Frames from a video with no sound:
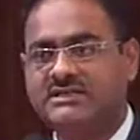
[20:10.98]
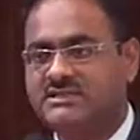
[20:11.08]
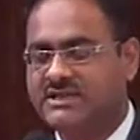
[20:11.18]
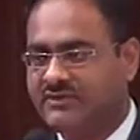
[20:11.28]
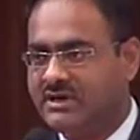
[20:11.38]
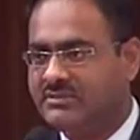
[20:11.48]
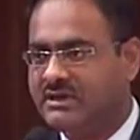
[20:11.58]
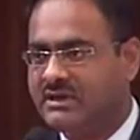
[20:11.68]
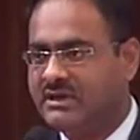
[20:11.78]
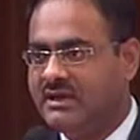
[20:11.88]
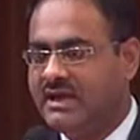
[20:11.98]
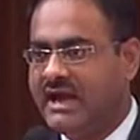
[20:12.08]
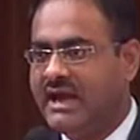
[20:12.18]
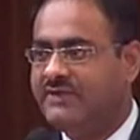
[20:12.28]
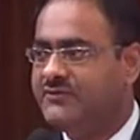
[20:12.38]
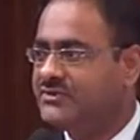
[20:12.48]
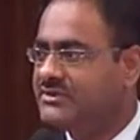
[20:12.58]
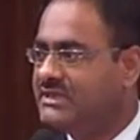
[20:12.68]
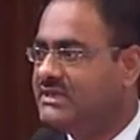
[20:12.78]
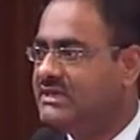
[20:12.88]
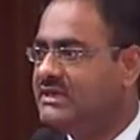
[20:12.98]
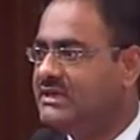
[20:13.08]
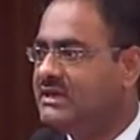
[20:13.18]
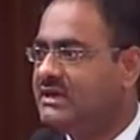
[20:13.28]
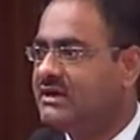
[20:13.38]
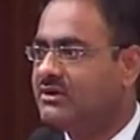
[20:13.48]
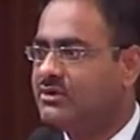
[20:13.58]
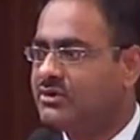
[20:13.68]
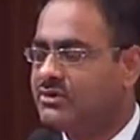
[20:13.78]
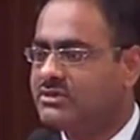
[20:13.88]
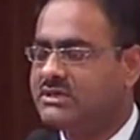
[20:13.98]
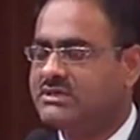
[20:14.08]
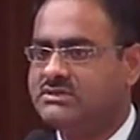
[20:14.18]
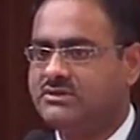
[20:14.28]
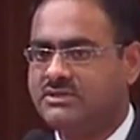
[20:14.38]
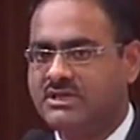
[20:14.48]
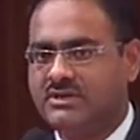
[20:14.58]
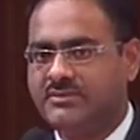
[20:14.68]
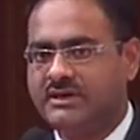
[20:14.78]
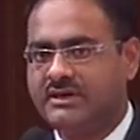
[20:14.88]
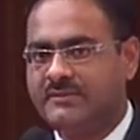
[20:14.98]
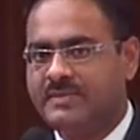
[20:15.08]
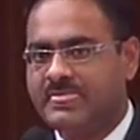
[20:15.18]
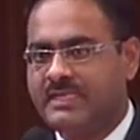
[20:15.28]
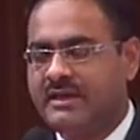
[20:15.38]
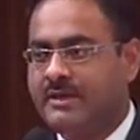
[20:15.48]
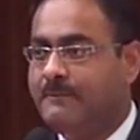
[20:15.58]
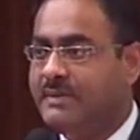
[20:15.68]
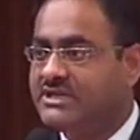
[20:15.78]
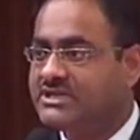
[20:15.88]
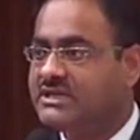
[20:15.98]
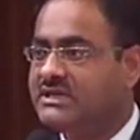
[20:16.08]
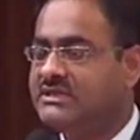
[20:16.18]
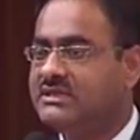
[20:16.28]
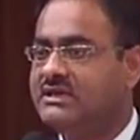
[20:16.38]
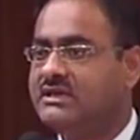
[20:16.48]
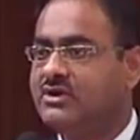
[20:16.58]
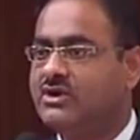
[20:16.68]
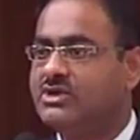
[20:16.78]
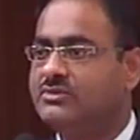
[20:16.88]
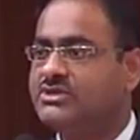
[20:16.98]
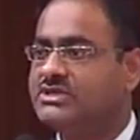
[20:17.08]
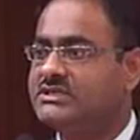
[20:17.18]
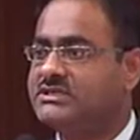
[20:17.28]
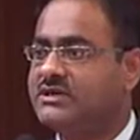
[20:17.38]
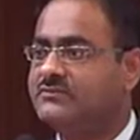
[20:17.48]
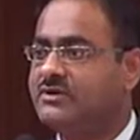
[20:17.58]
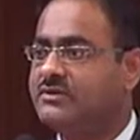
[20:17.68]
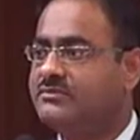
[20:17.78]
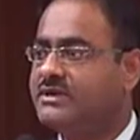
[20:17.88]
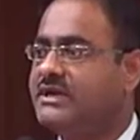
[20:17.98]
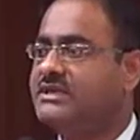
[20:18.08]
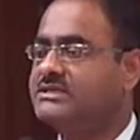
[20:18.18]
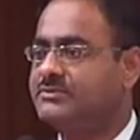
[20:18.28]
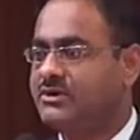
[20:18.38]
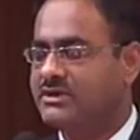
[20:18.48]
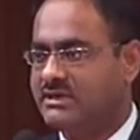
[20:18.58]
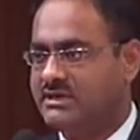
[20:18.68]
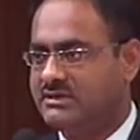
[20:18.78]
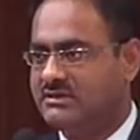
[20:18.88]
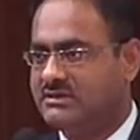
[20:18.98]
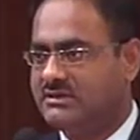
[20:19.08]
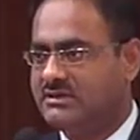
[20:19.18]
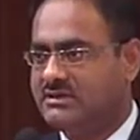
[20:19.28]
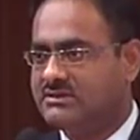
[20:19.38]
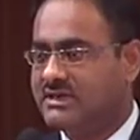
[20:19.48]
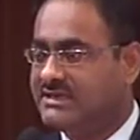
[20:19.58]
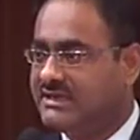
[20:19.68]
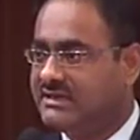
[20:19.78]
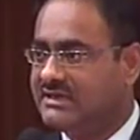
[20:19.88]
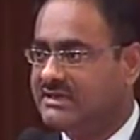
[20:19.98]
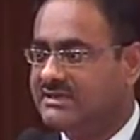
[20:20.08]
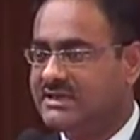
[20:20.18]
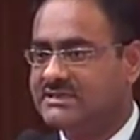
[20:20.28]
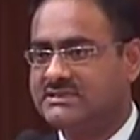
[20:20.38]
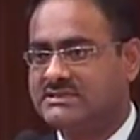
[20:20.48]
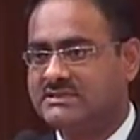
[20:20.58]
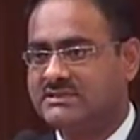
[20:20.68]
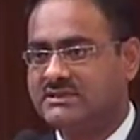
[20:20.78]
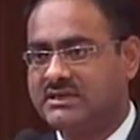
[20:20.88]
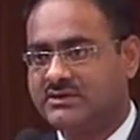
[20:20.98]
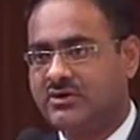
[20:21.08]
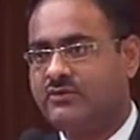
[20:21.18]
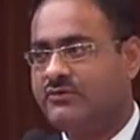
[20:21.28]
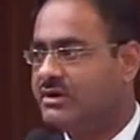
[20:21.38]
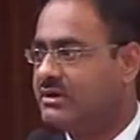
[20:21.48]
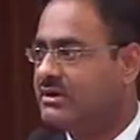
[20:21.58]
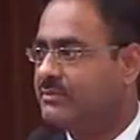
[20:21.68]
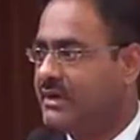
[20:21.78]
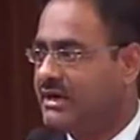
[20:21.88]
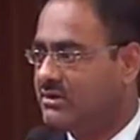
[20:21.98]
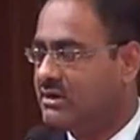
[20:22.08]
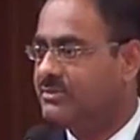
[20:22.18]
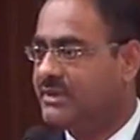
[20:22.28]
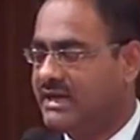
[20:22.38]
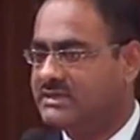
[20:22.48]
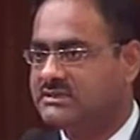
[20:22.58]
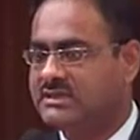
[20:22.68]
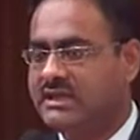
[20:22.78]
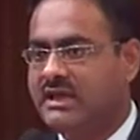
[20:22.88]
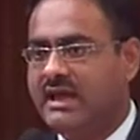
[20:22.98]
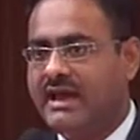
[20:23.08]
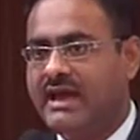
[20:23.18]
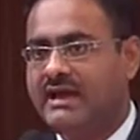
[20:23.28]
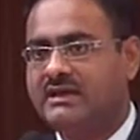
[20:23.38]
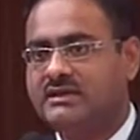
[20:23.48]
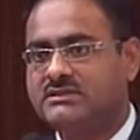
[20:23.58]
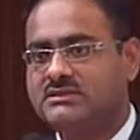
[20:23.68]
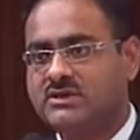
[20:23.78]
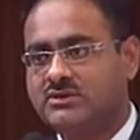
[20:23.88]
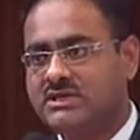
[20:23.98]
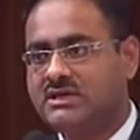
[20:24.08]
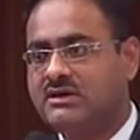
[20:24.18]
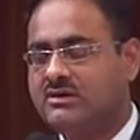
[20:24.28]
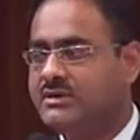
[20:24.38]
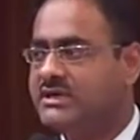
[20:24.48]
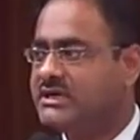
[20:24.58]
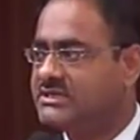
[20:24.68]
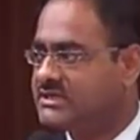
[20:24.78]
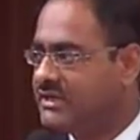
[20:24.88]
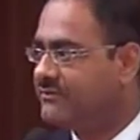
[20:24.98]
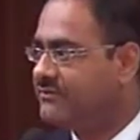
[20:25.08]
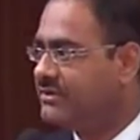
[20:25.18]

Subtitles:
as developed. And if you see the growth in Saudi Arabia, majorly the contribution has come from Indian subcontinent. So I think that's the call for pat on our backs. And Saudi government itself